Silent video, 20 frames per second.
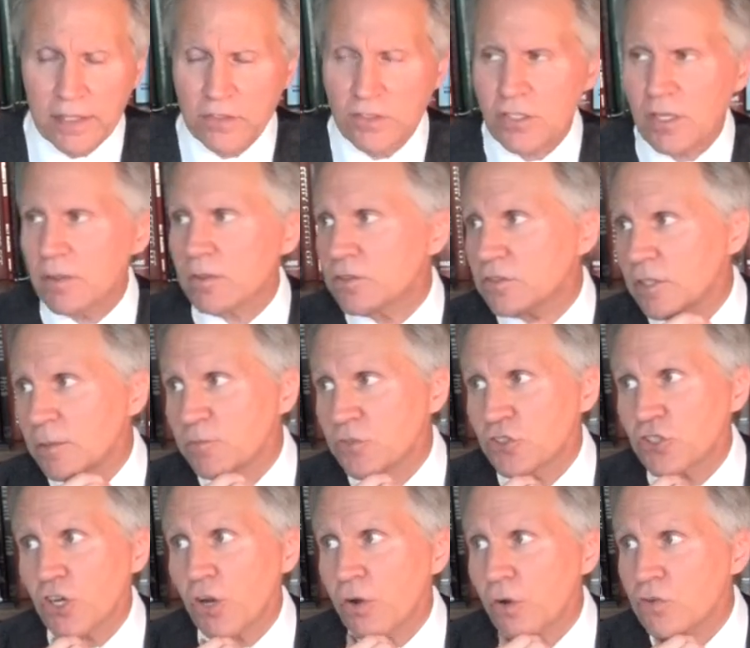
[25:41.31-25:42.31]
Now some
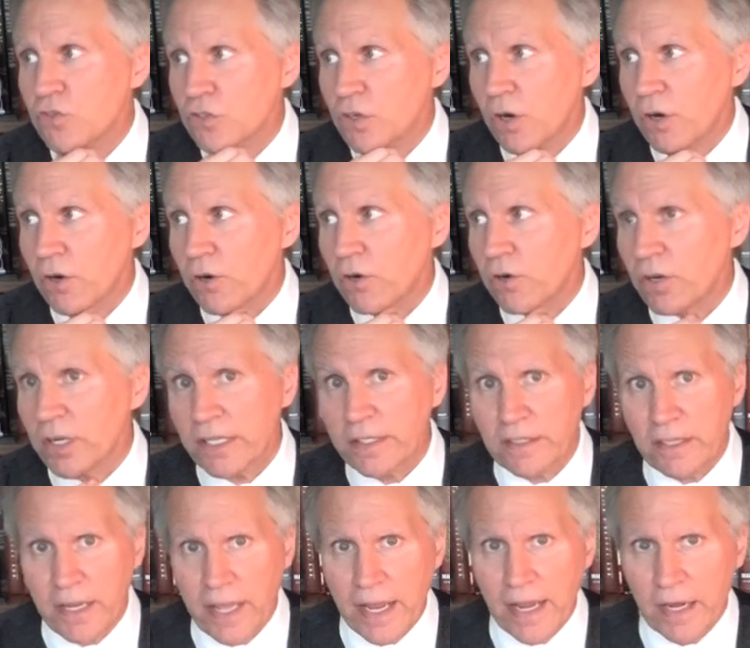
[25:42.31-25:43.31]
shows are early in
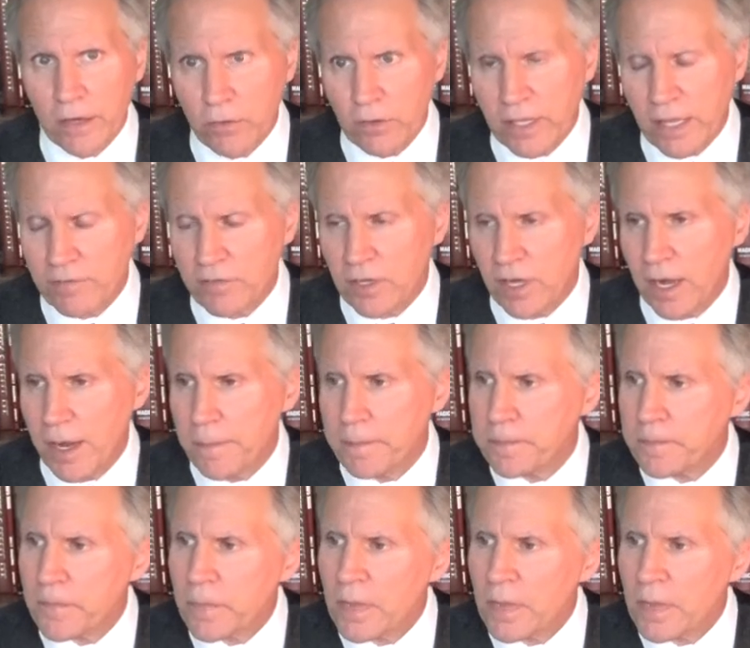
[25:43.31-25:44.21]
the day, I don't have time,